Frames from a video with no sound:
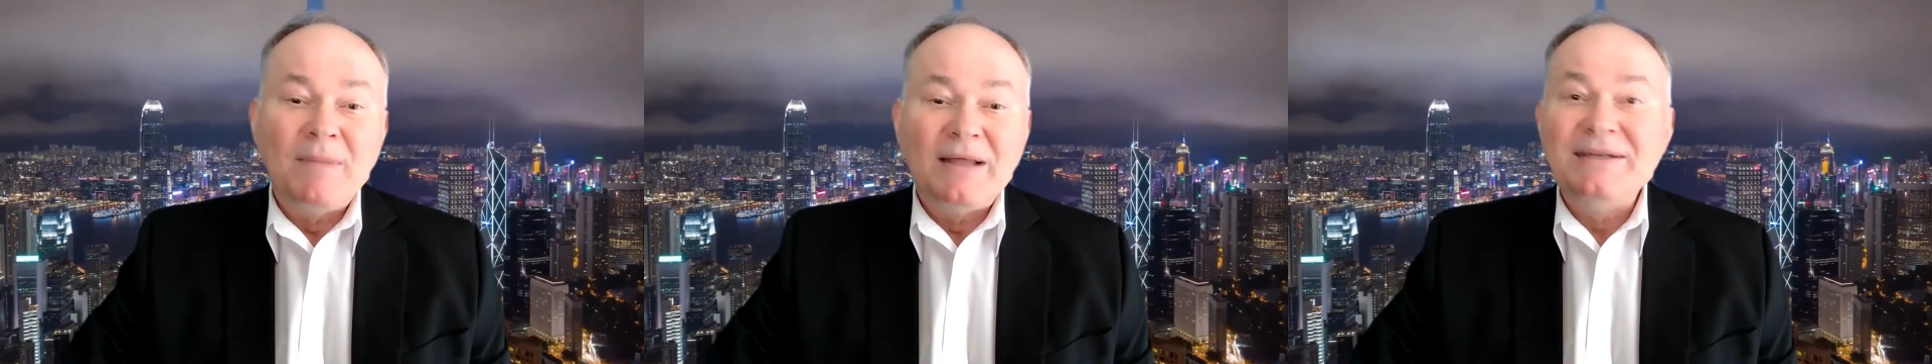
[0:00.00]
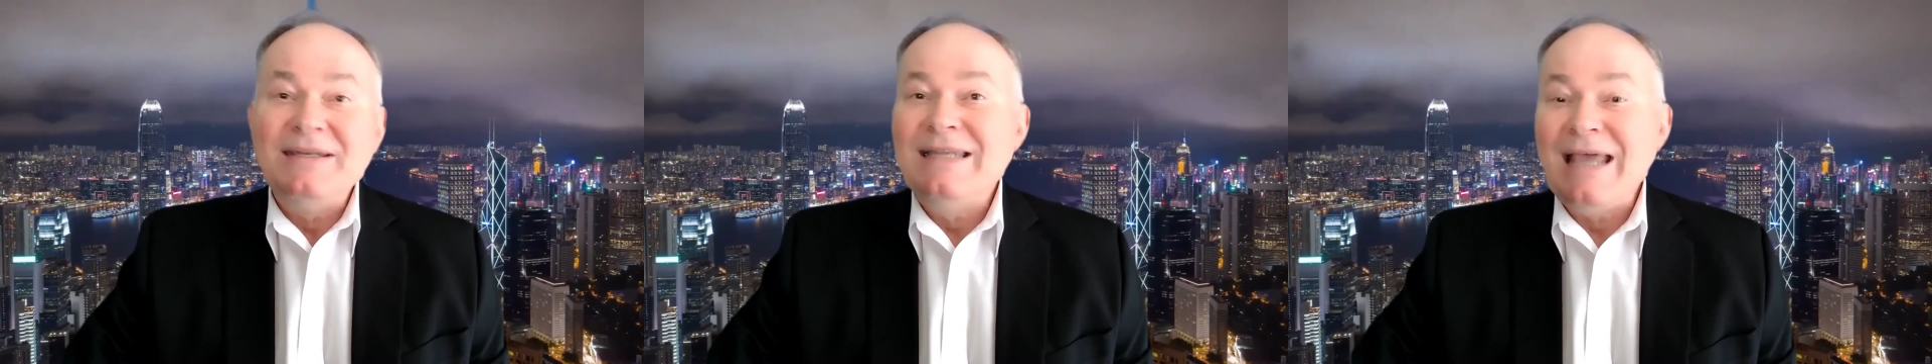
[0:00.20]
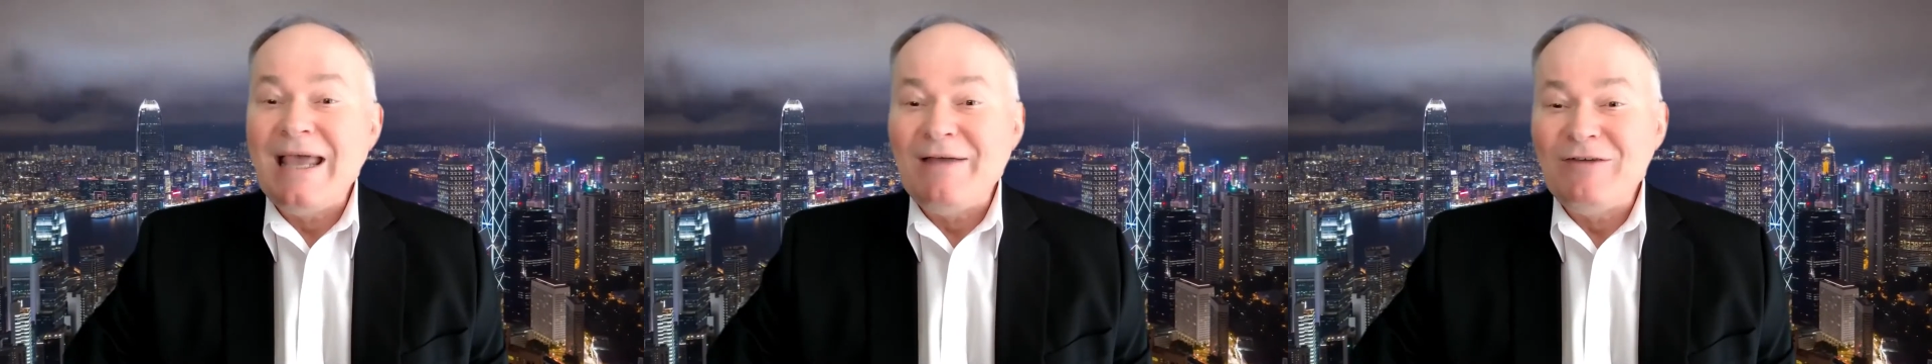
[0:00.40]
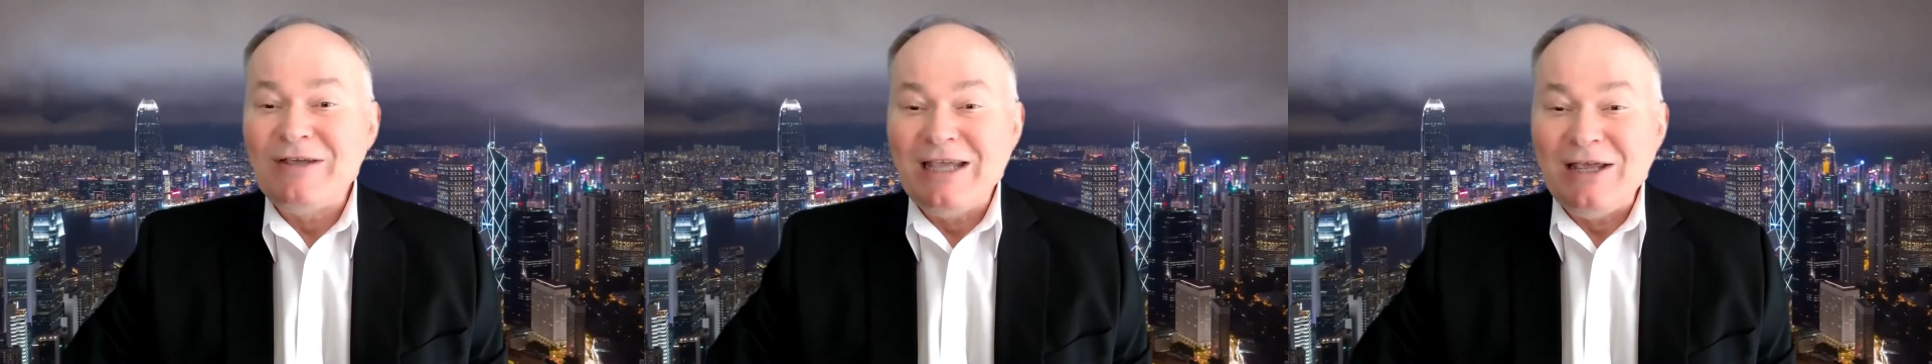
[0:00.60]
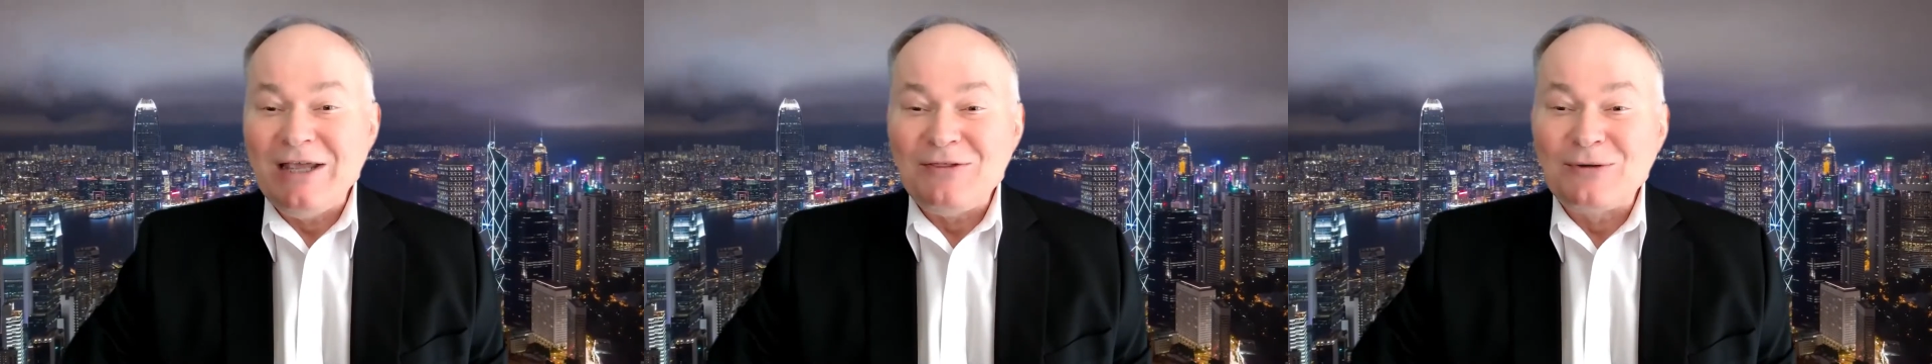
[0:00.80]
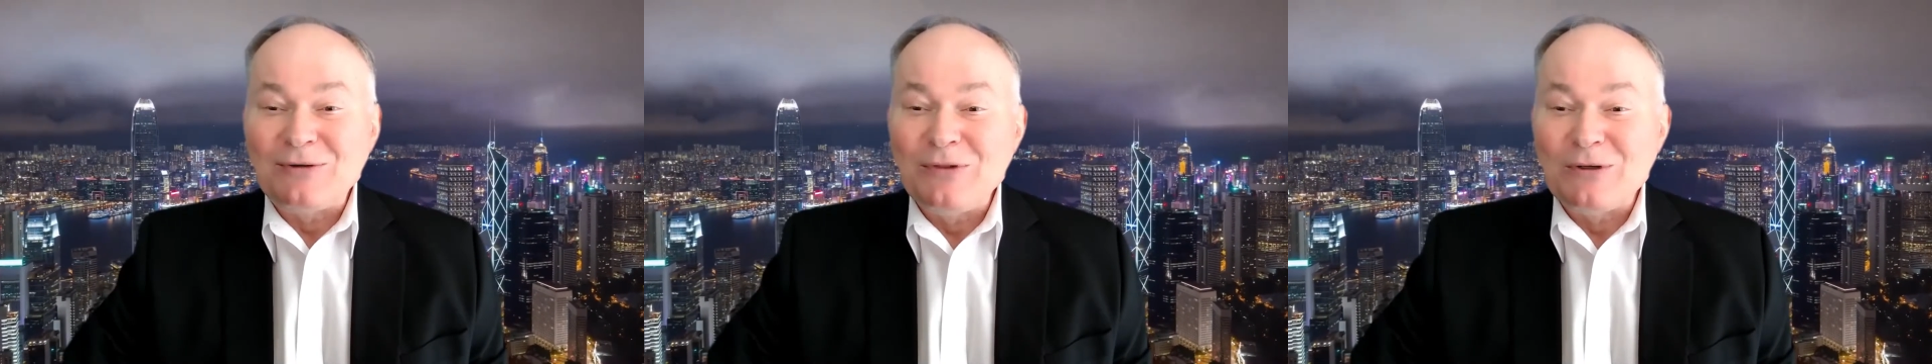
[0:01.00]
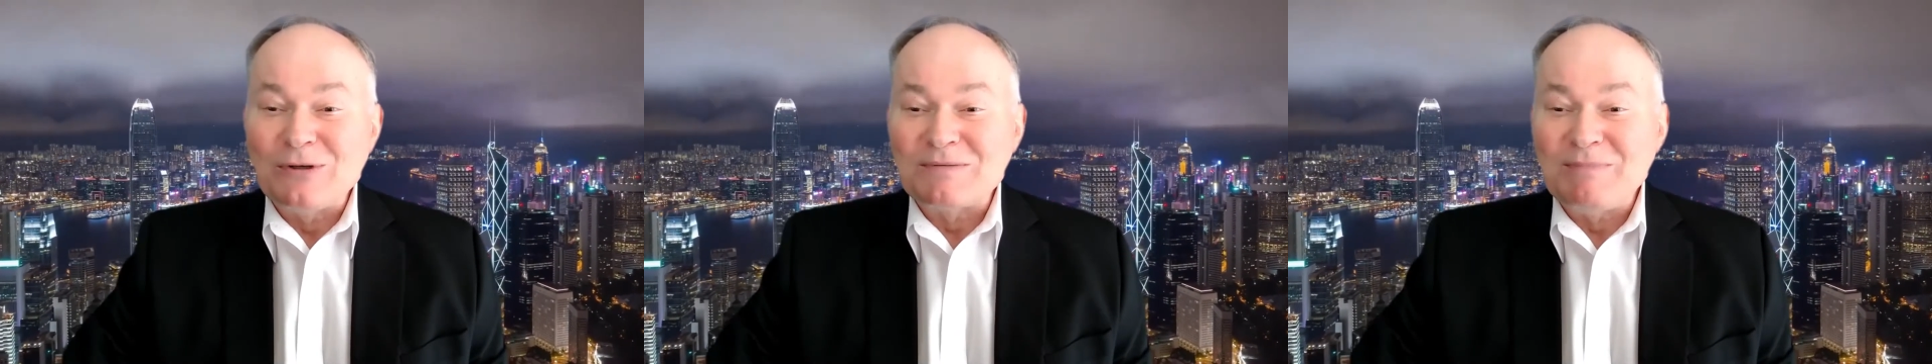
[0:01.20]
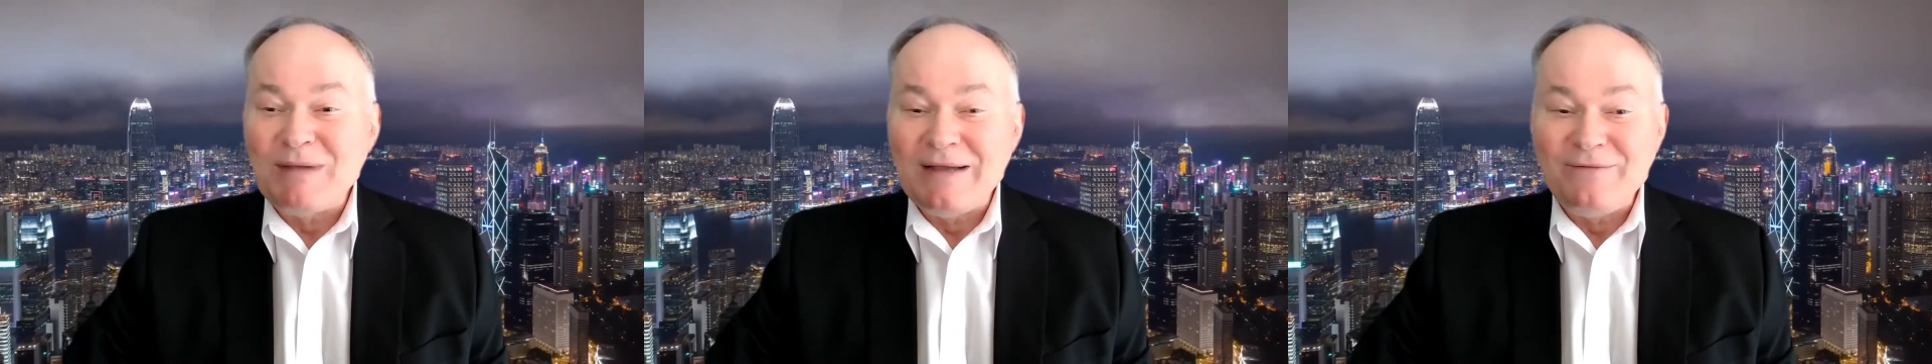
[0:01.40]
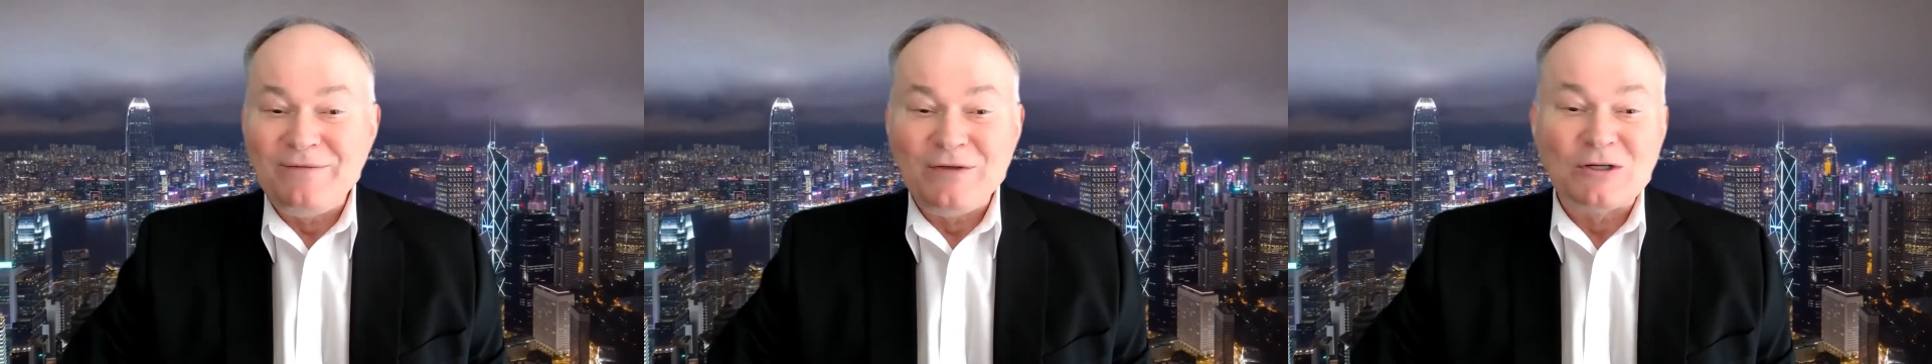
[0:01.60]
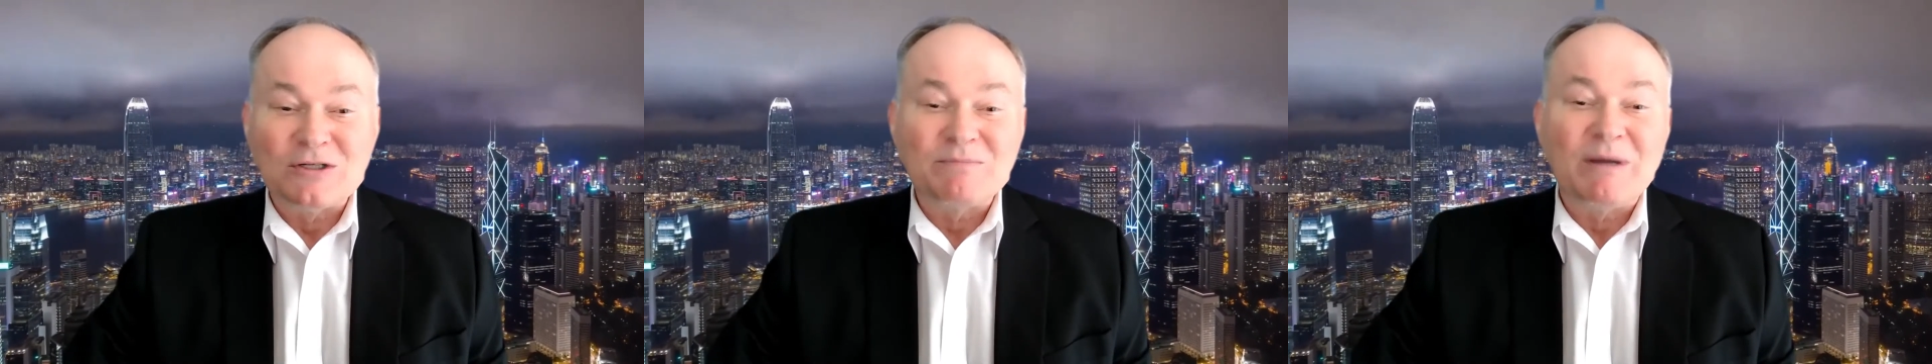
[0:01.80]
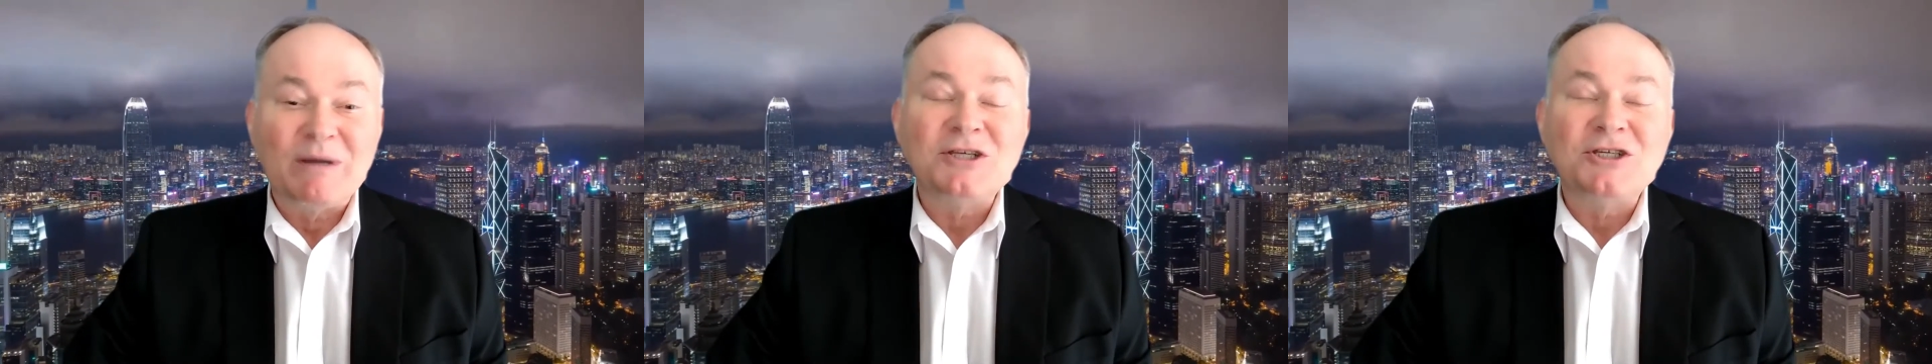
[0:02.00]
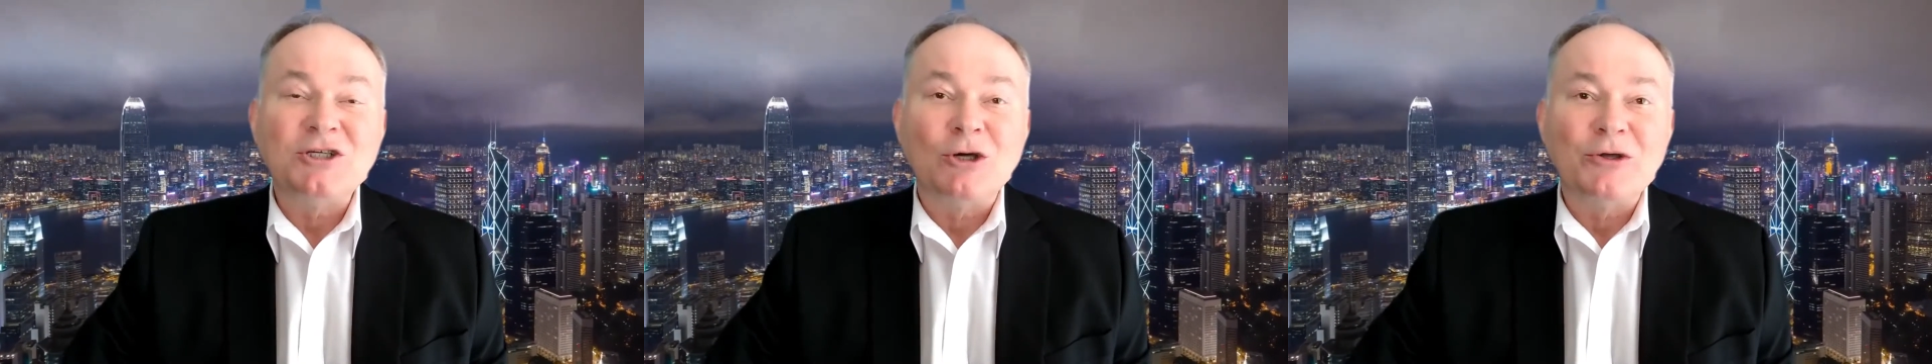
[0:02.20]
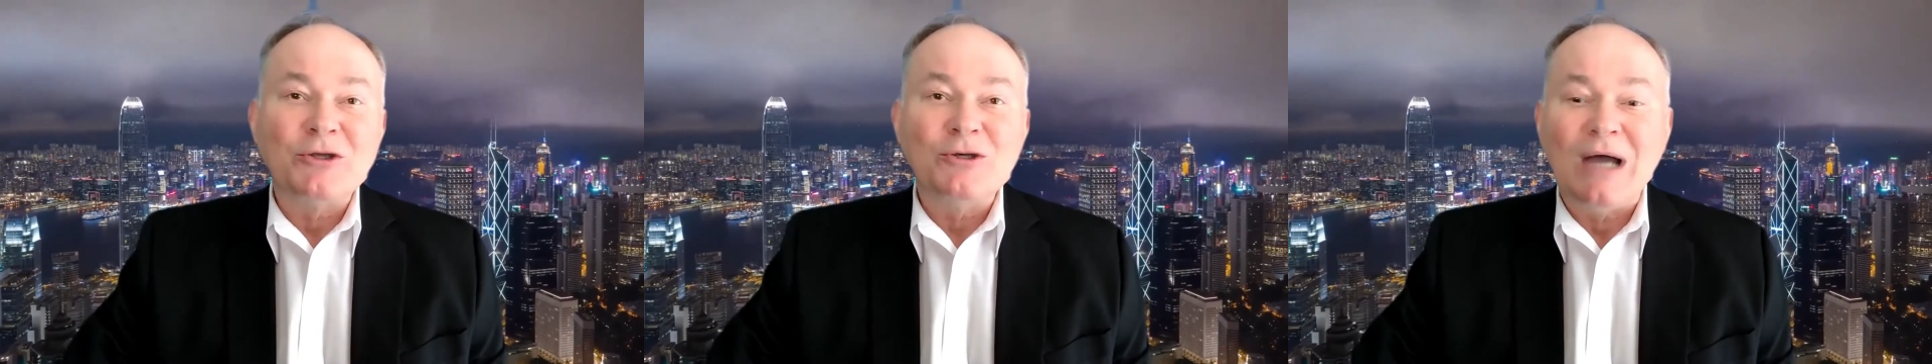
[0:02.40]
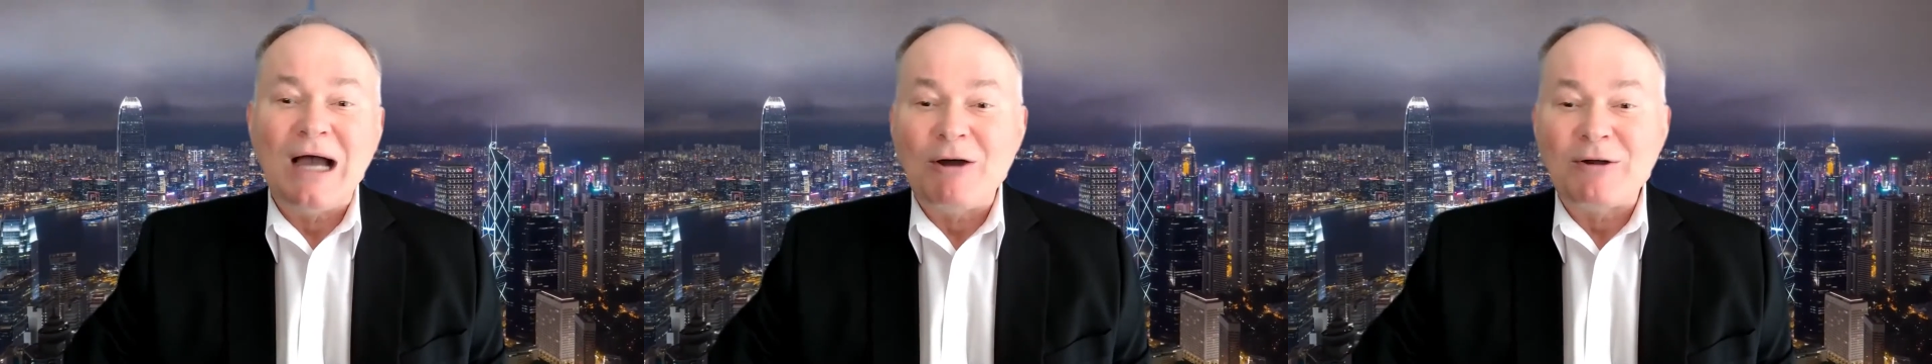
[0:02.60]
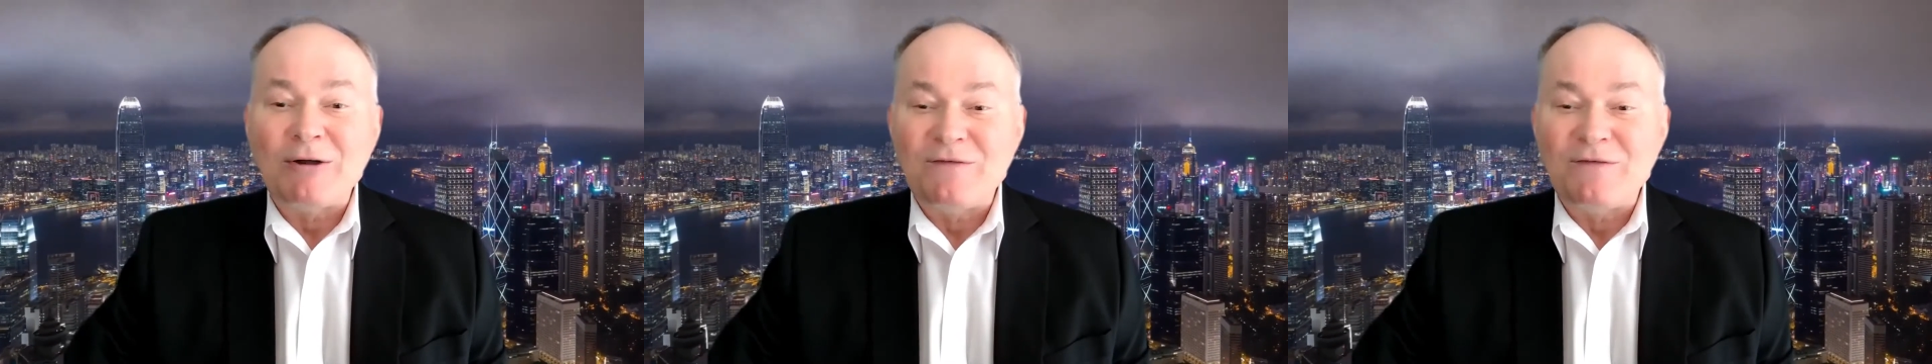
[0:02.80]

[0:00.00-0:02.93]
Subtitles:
navigate through those minefields by showing you how